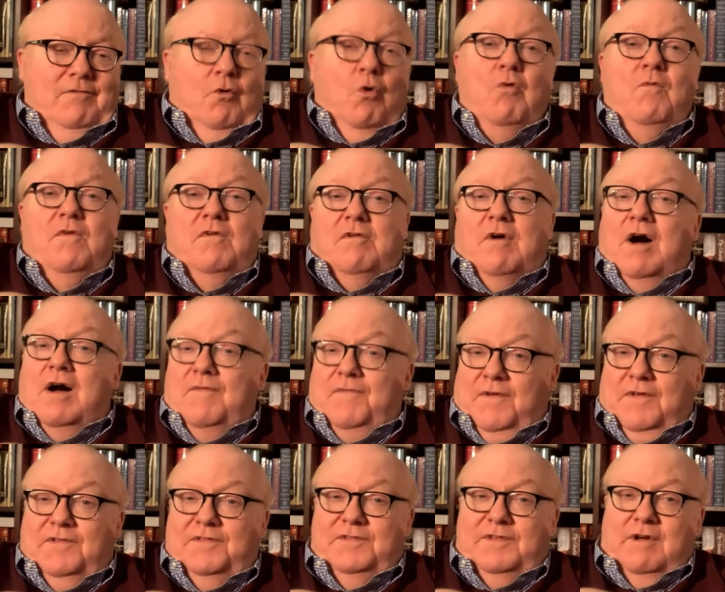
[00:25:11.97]
Oval
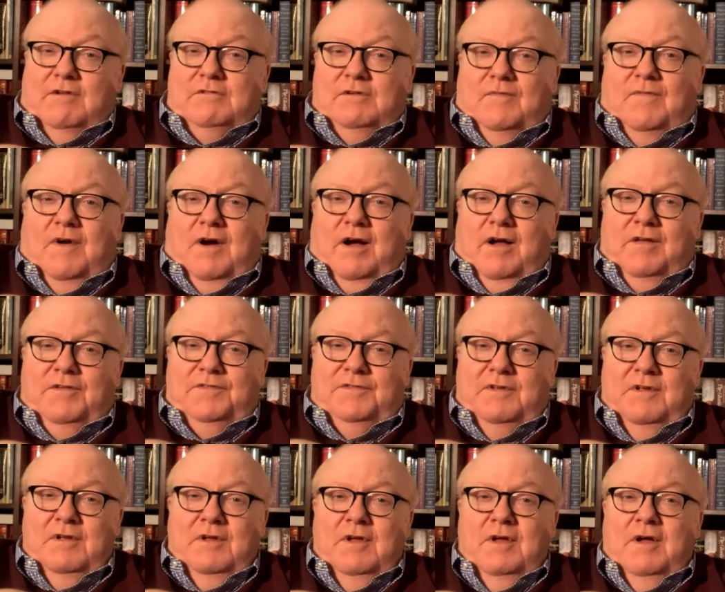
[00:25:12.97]
Office
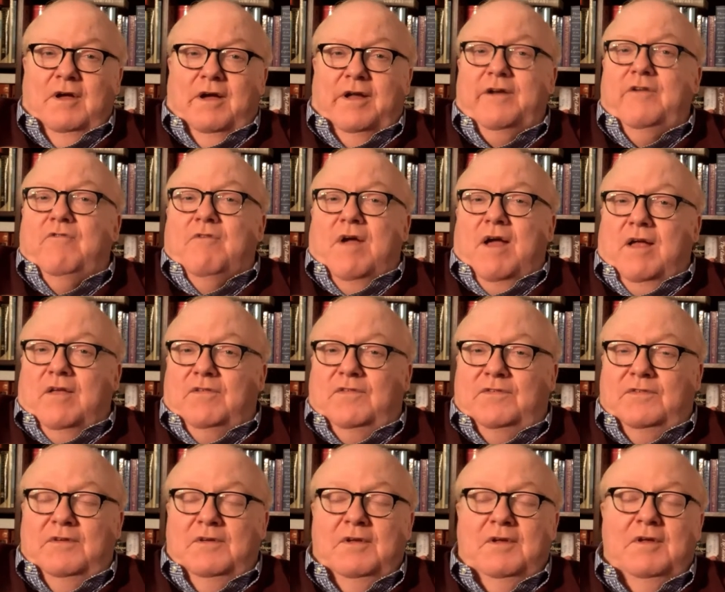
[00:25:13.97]
televised
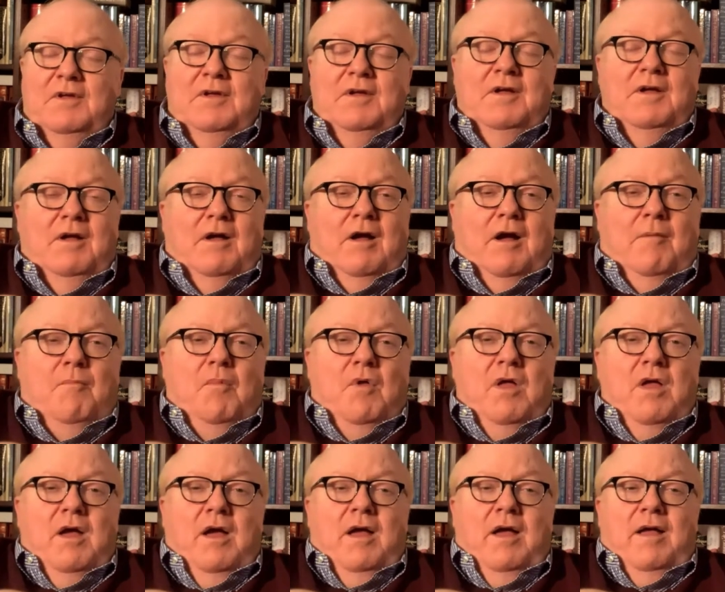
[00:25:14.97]
address. Um,
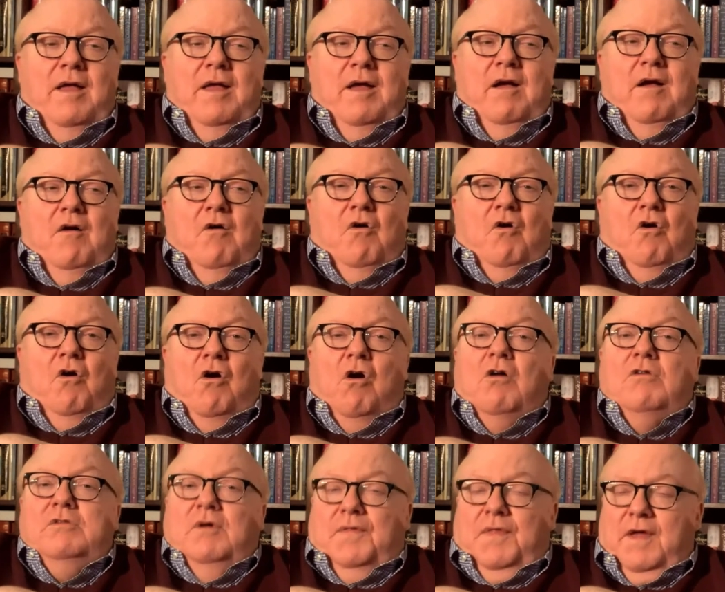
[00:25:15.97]

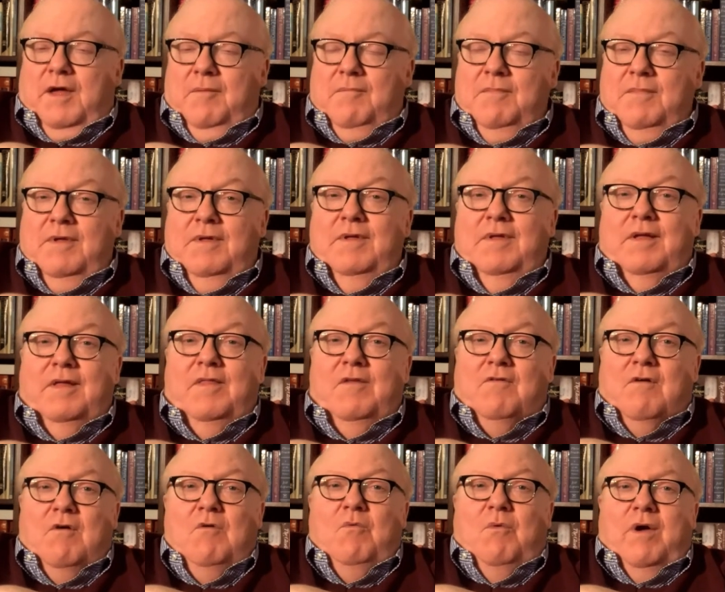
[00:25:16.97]
all of them, in
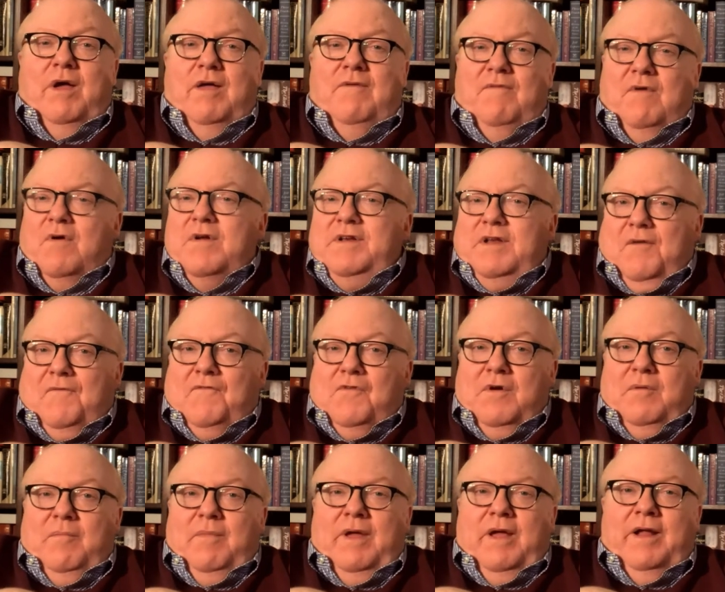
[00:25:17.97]
their own way, very
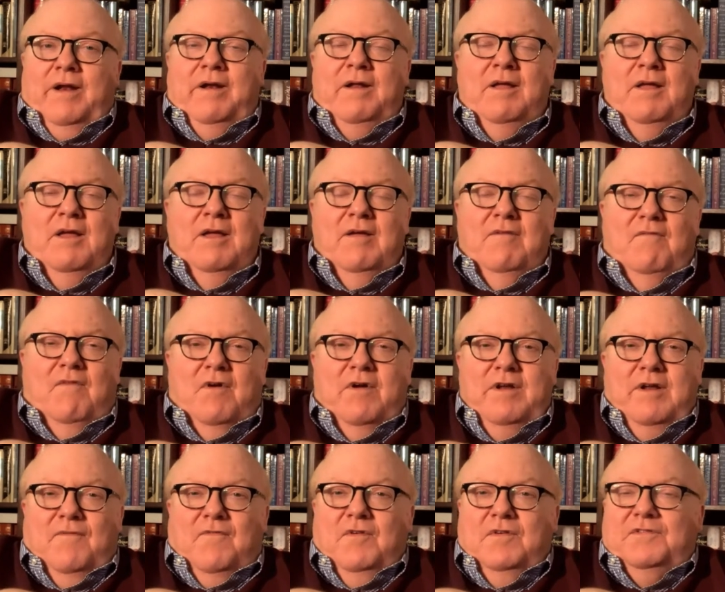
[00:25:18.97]
different men,
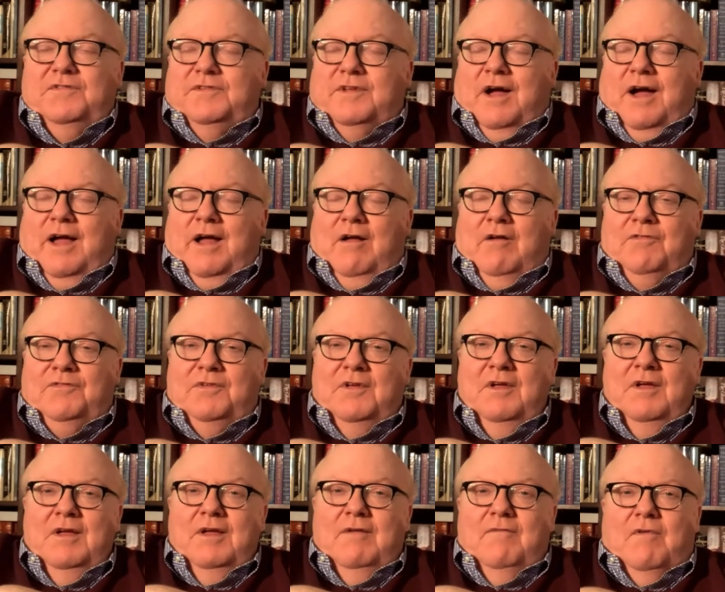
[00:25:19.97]
very different
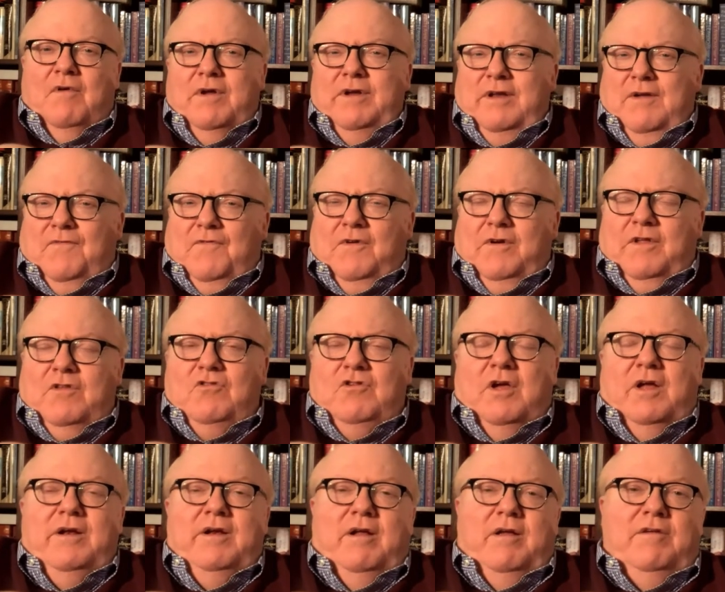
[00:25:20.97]
styles, very different
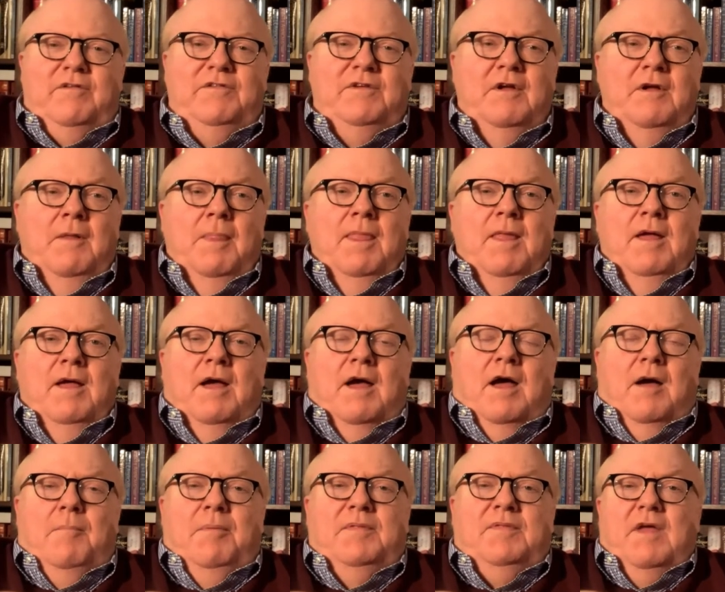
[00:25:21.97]
agendas,
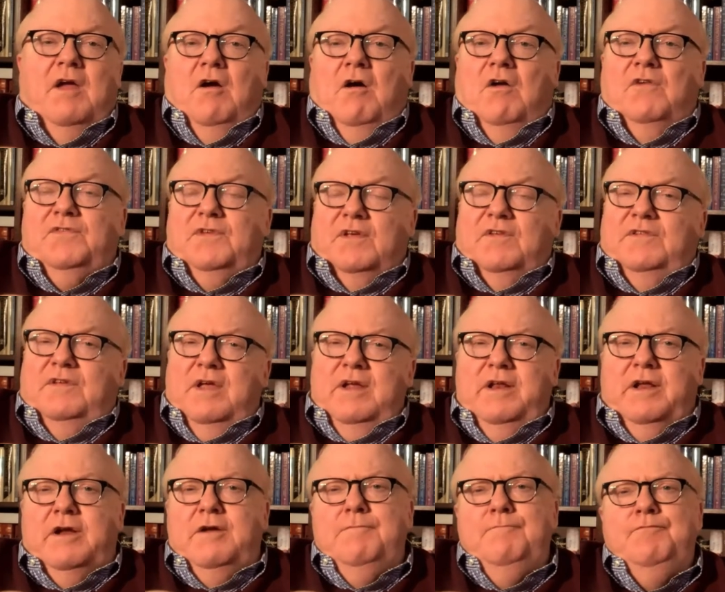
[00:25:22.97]
but they all
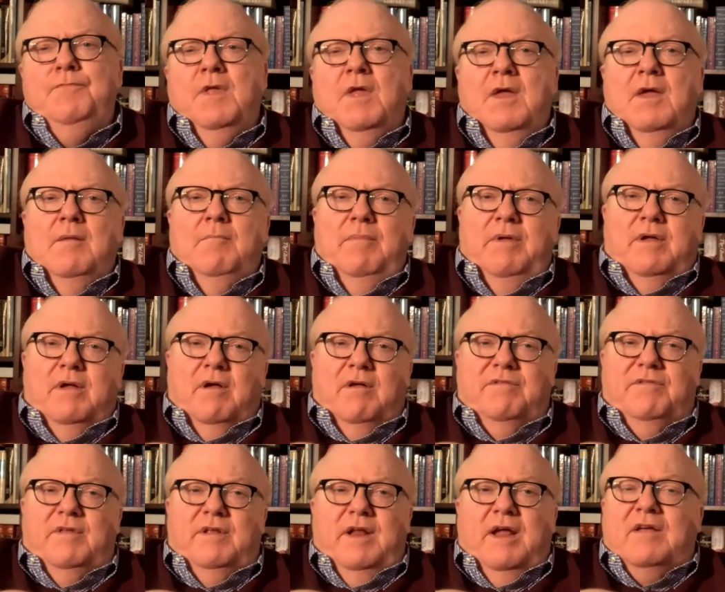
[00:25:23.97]
succeeded
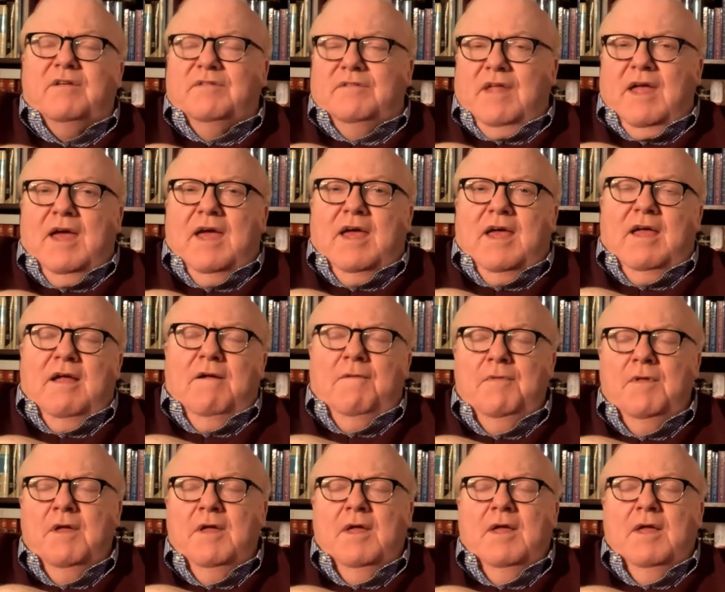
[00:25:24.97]
because the next day